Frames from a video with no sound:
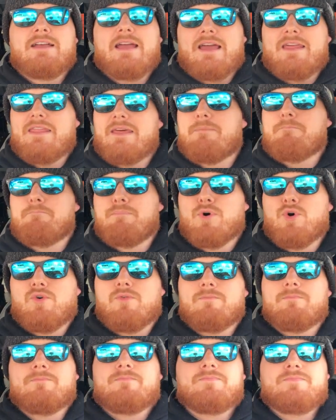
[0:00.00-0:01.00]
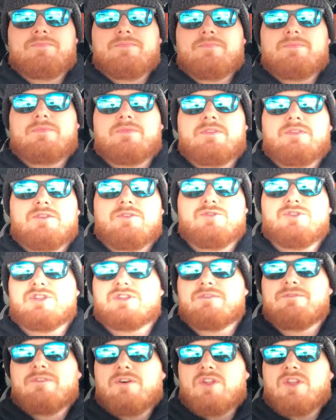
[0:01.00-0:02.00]
and then boom, you
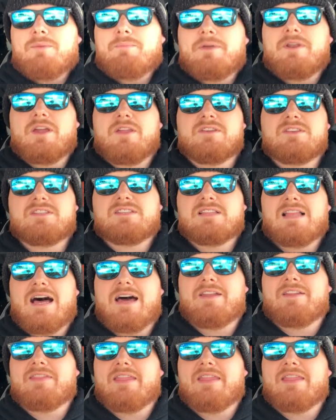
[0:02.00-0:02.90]
just filled up another slot